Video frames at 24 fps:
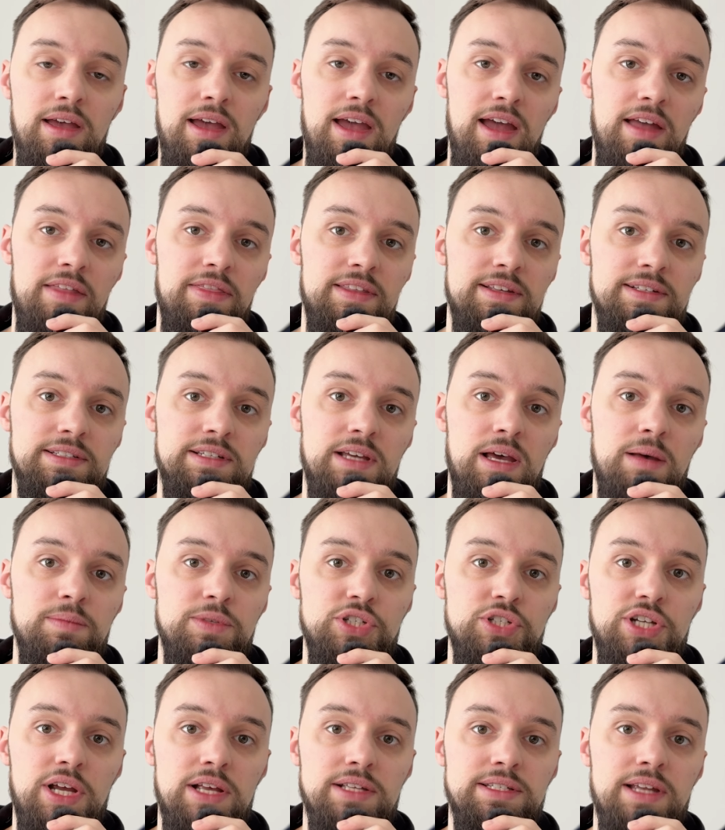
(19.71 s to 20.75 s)
And this comes
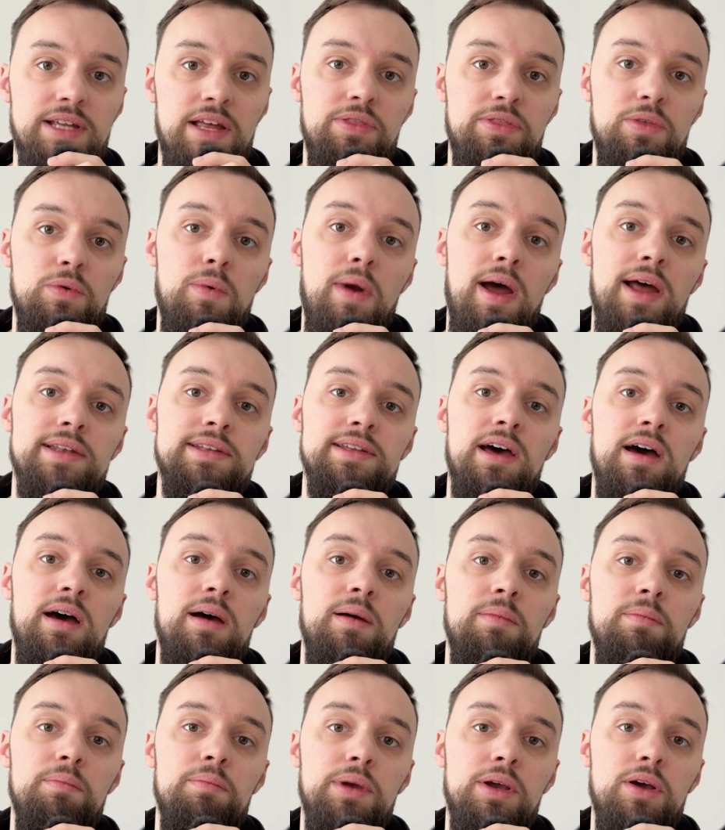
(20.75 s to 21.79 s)
just at the right
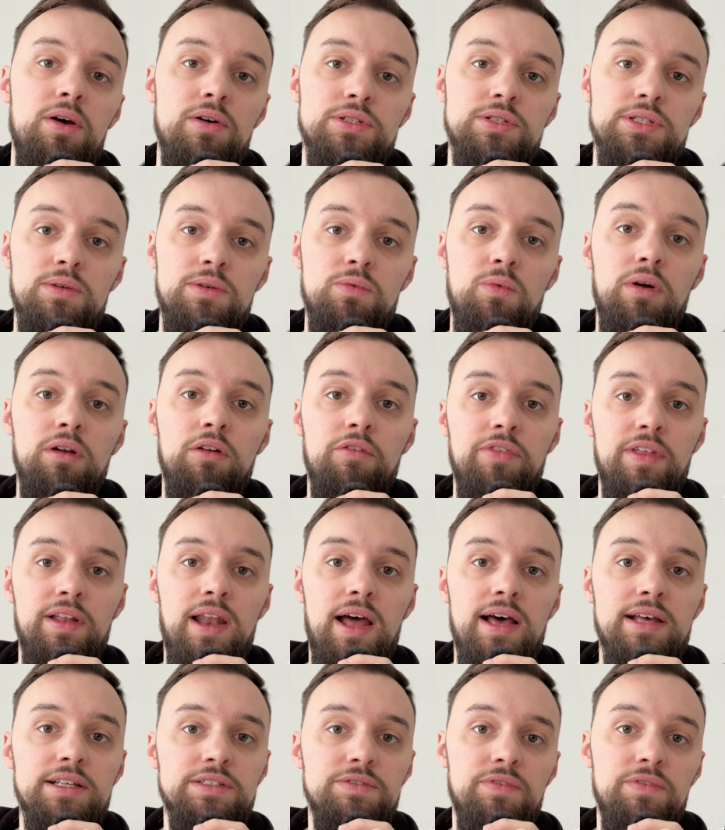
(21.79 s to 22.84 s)
time, because in one of the
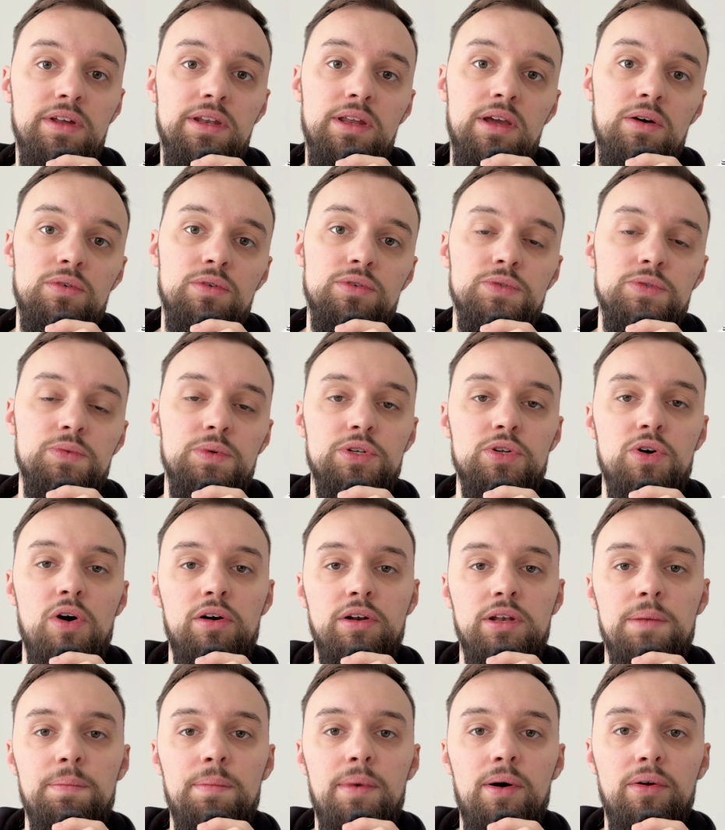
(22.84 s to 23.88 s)
last videos we
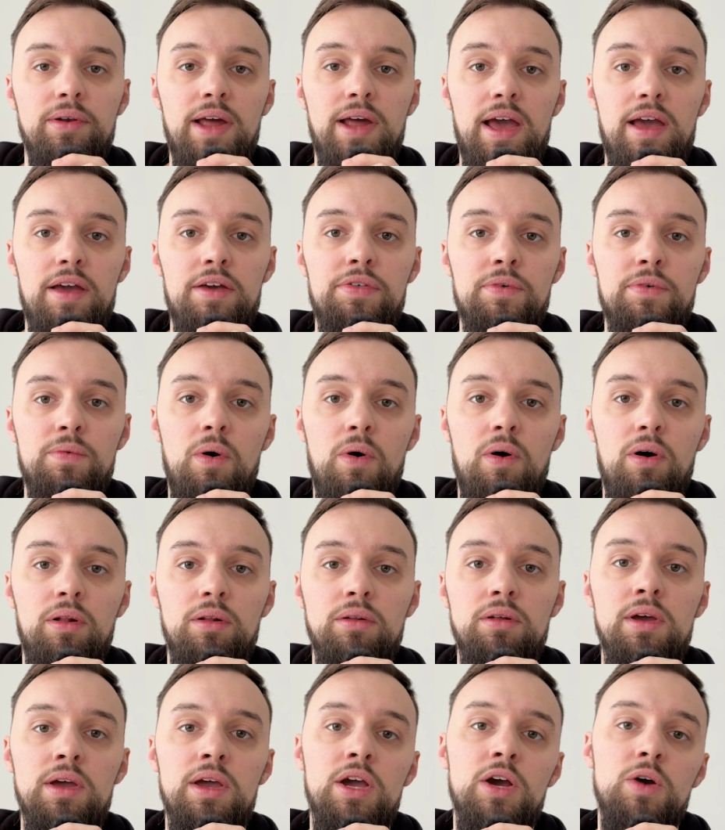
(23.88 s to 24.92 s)
talked about Eighth
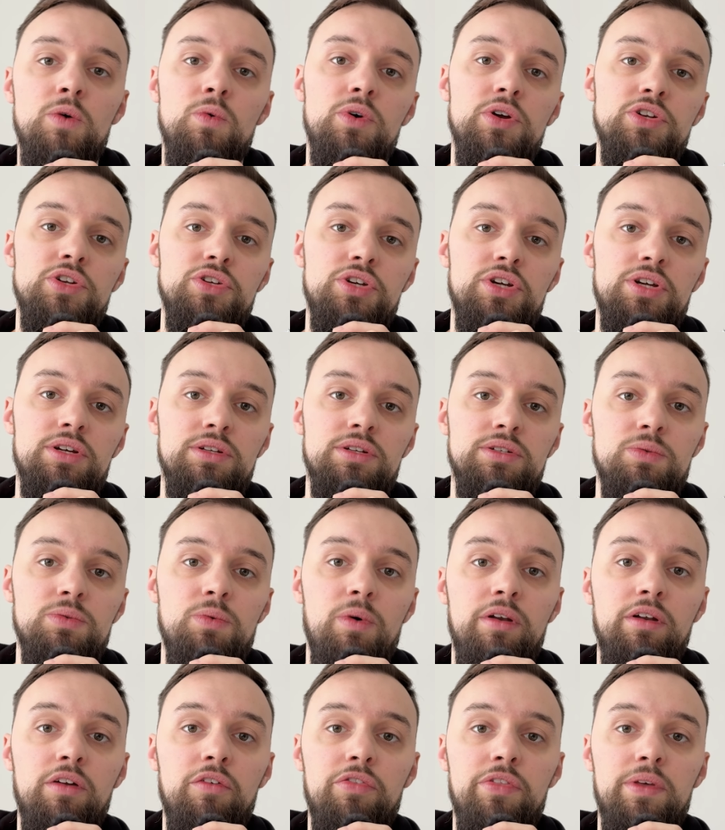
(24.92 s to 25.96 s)
Wall, which is
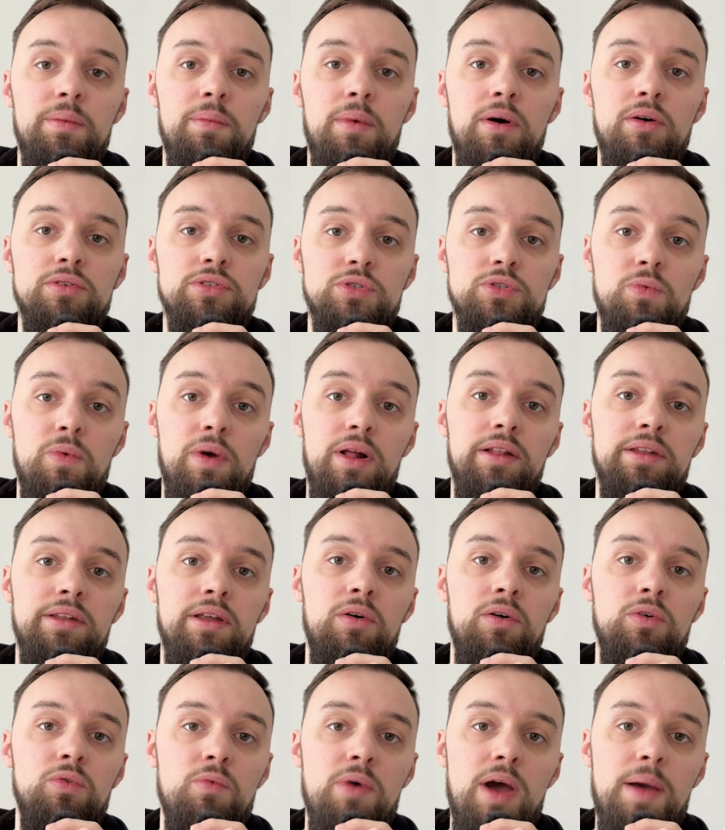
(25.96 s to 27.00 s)
one of the most
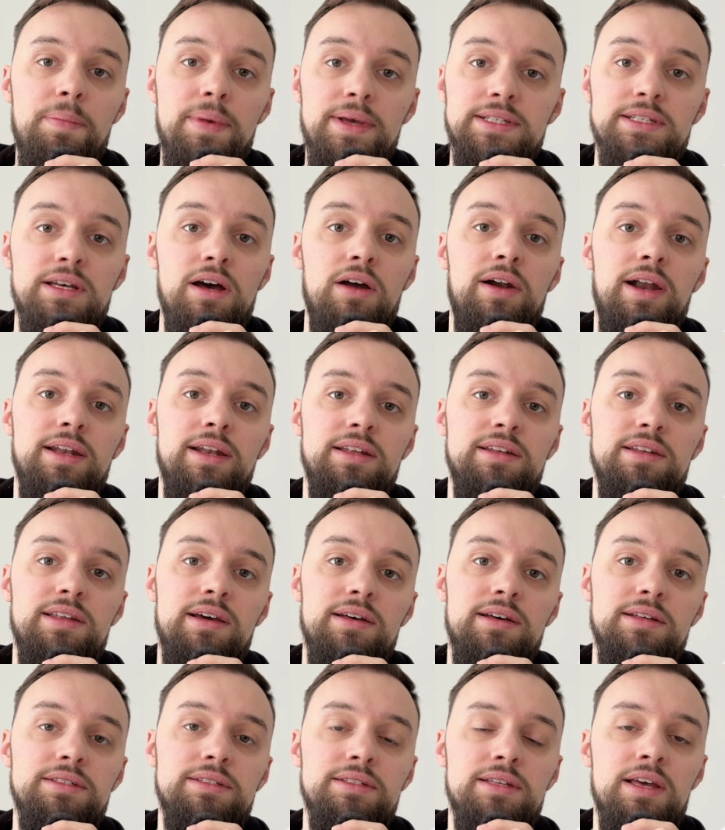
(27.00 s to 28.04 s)
well-known WebXR
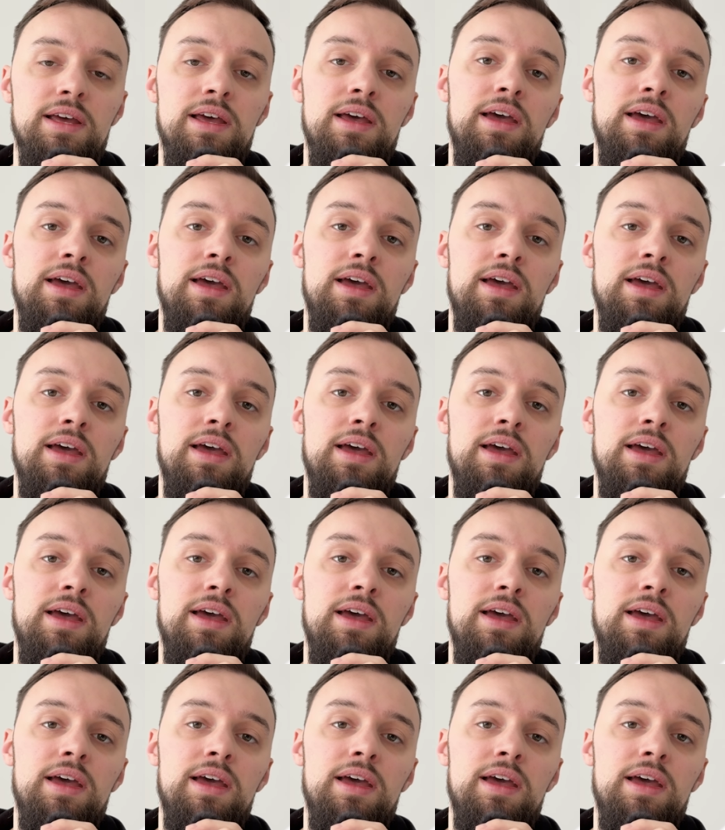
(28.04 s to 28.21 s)
editors,